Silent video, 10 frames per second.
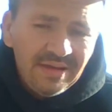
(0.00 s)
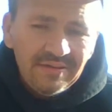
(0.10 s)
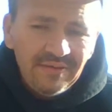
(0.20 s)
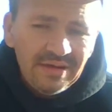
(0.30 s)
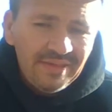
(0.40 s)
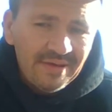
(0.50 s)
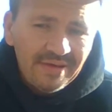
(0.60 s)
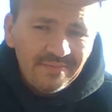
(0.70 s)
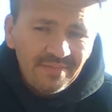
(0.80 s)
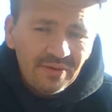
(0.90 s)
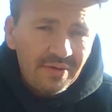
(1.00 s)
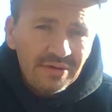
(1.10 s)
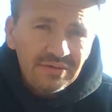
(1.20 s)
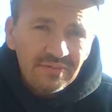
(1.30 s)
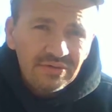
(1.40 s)
If anything, the
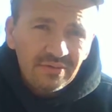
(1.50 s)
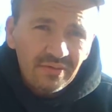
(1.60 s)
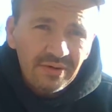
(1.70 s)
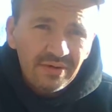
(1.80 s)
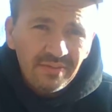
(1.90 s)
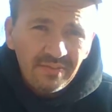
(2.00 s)
rest of his career,